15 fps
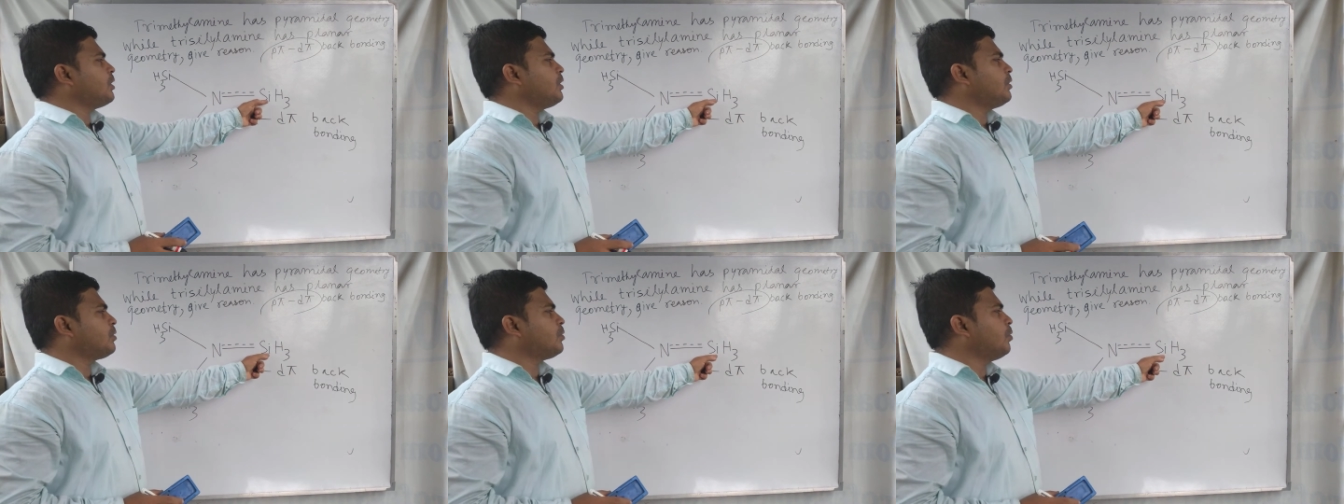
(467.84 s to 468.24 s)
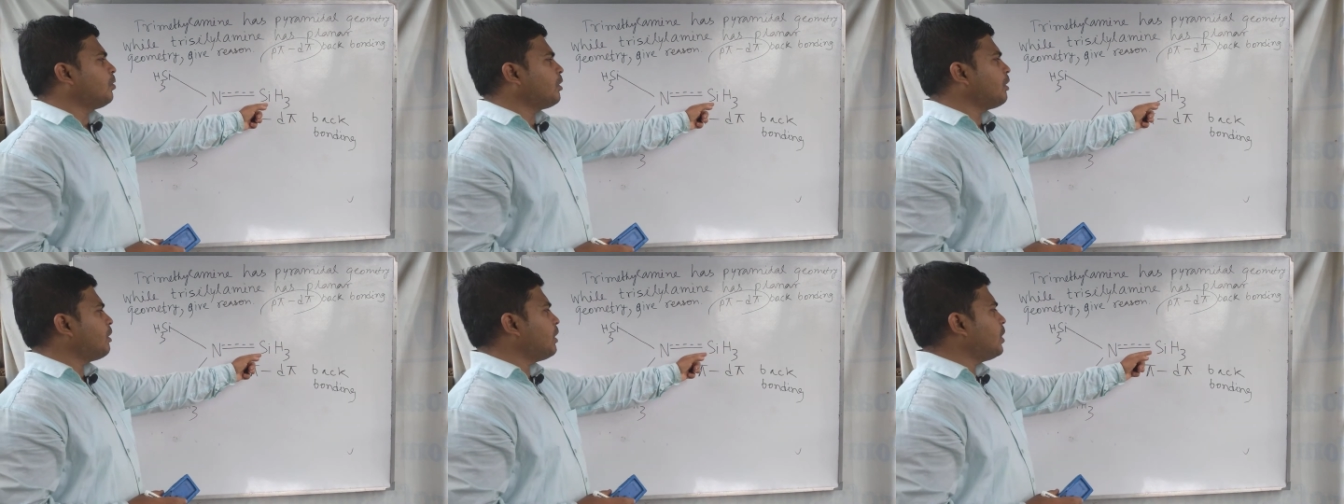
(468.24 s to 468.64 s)
is
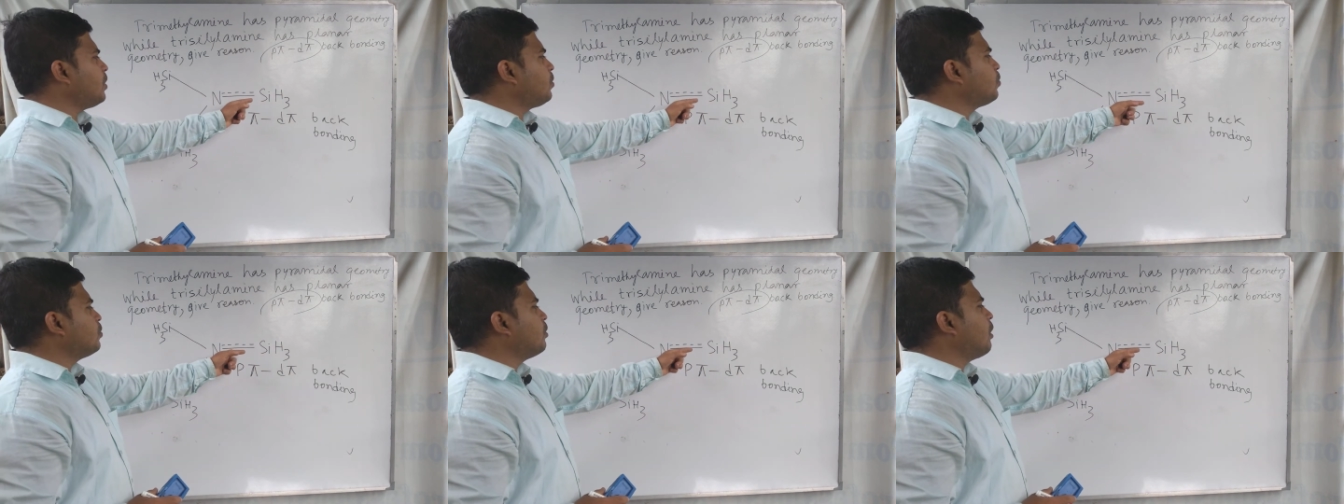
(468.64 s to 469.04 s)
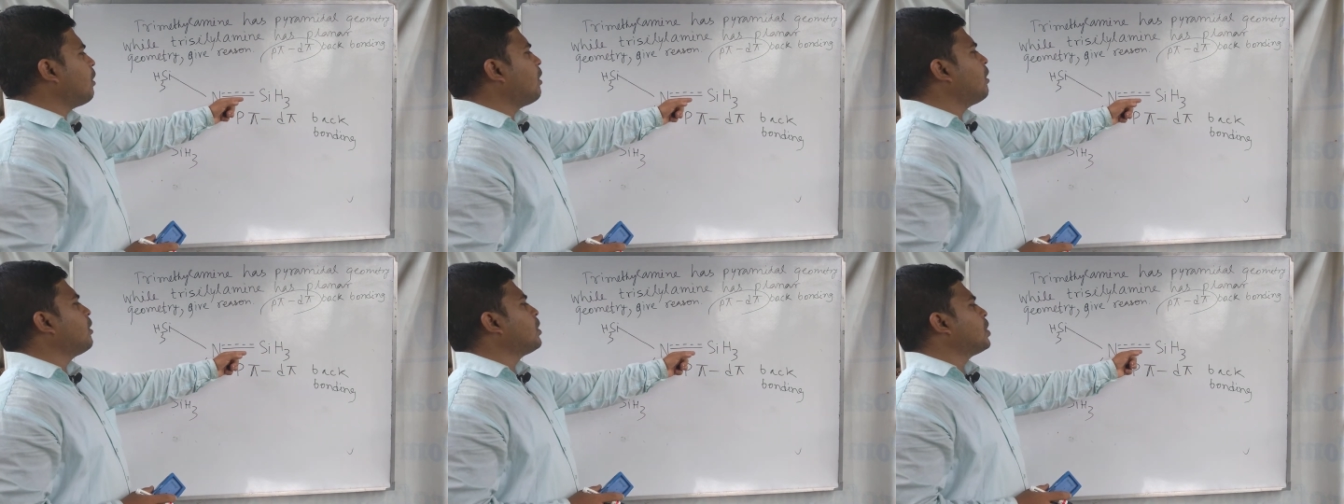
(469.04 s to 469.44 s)
donated to
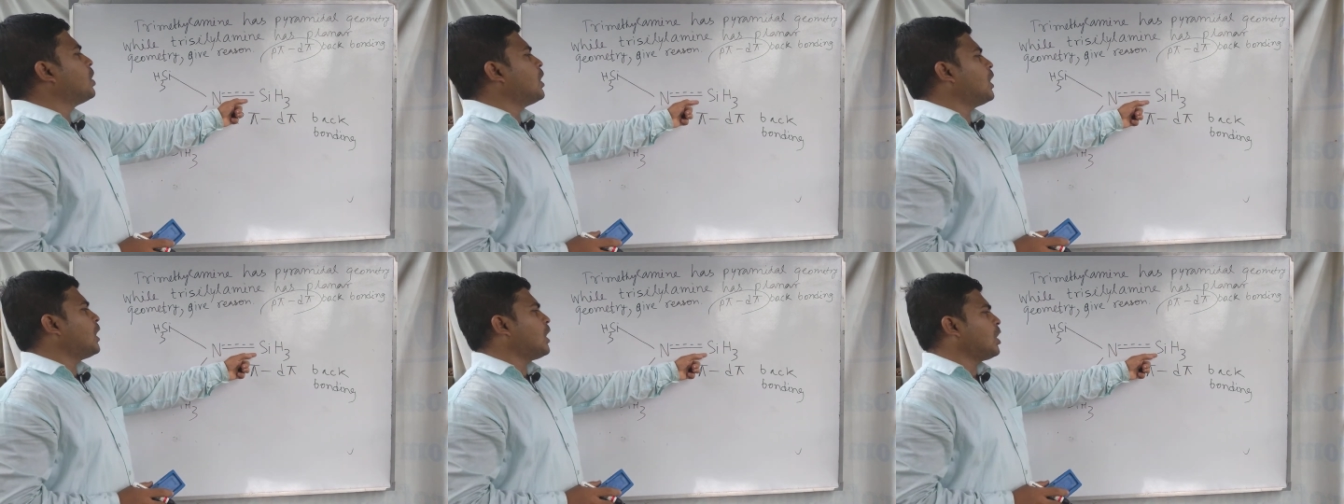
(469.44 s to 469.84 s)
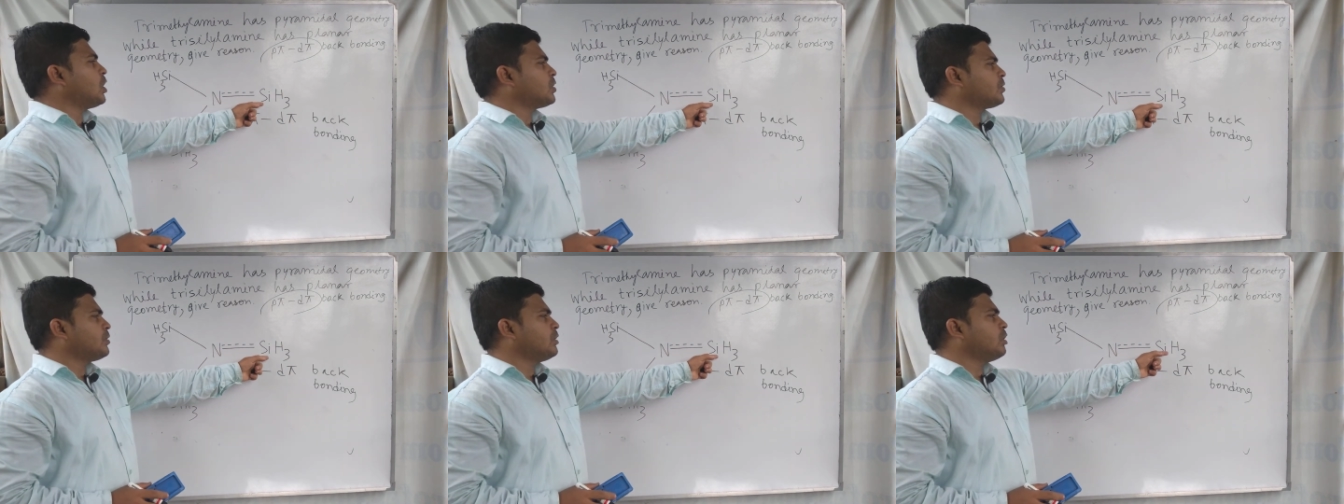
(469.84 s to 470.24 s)
the
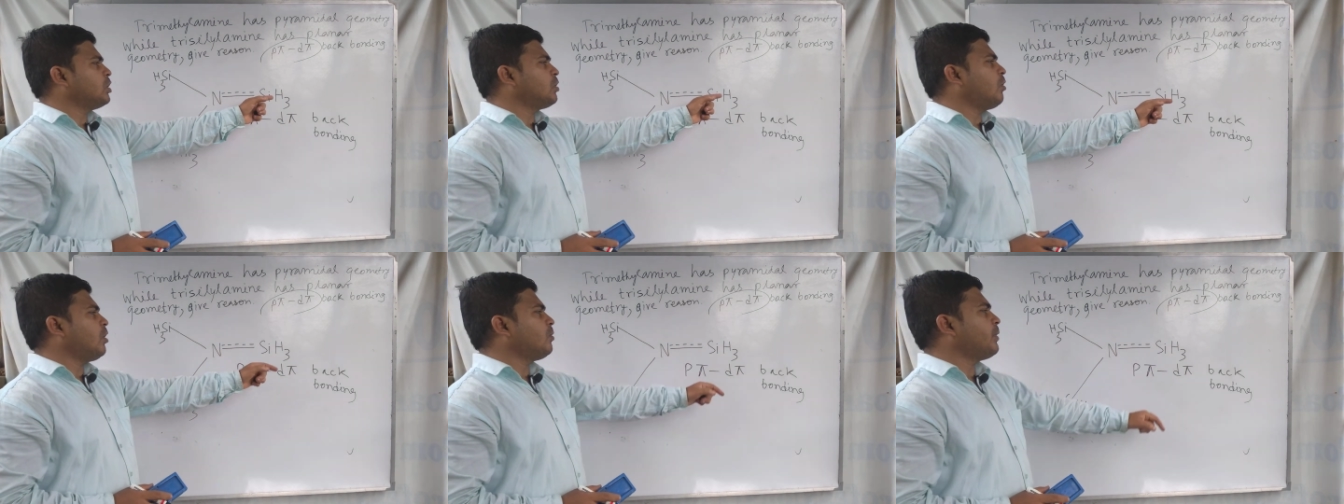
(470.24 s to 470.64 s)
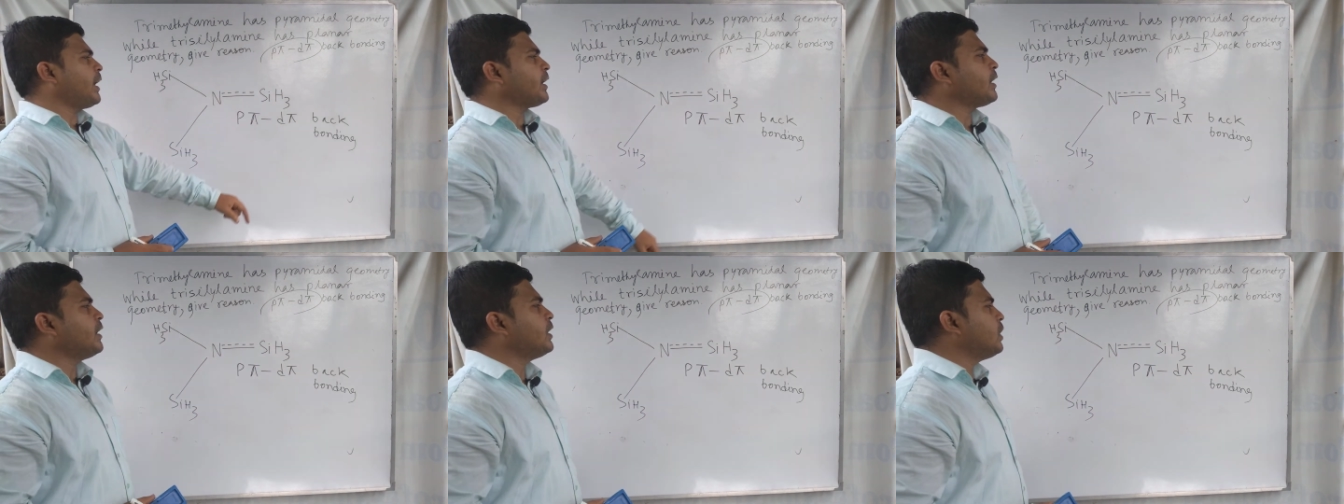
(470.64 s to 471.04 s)
silicon
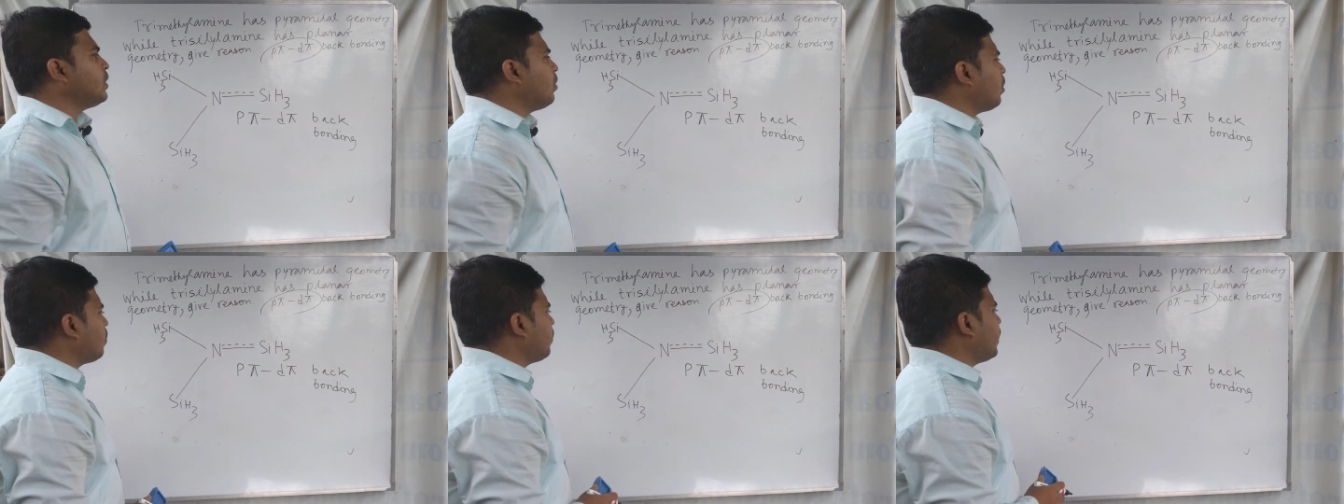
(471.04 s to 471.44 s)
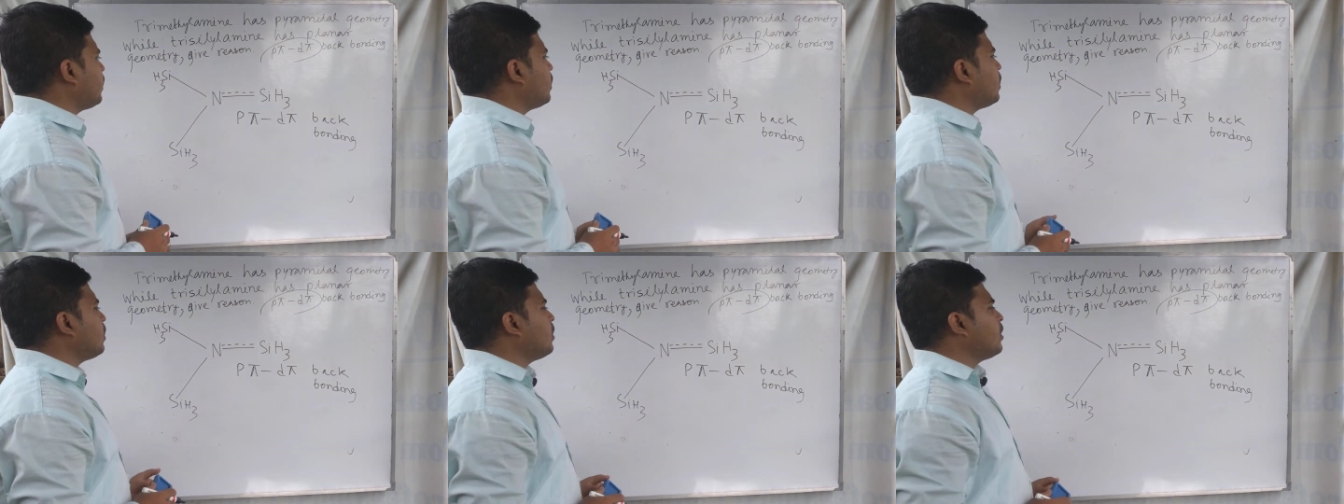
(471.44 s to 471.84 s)
vacant d
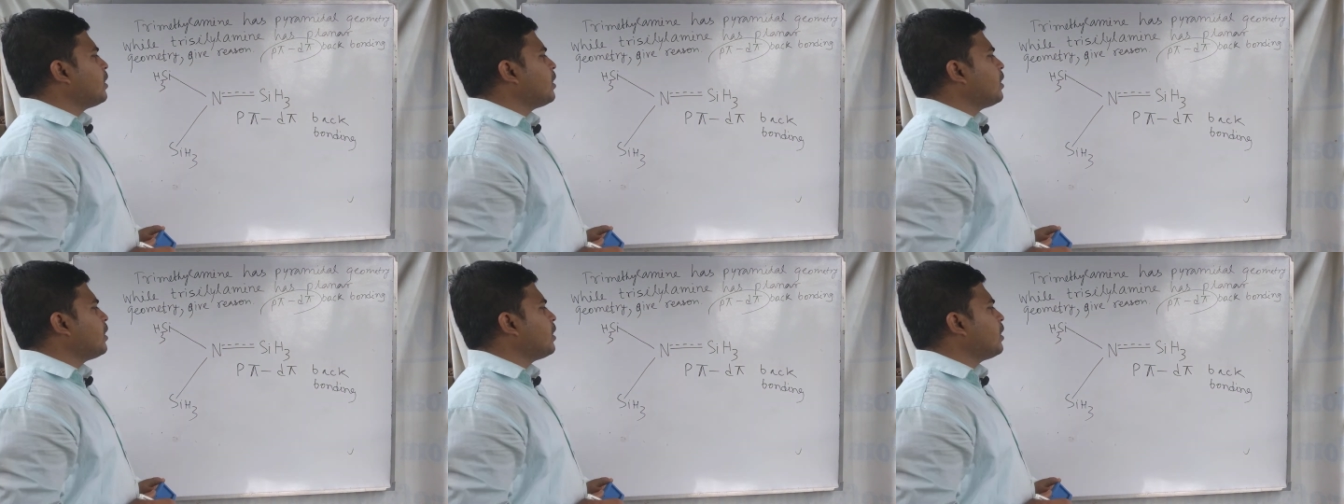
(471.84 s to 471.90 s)
orbital,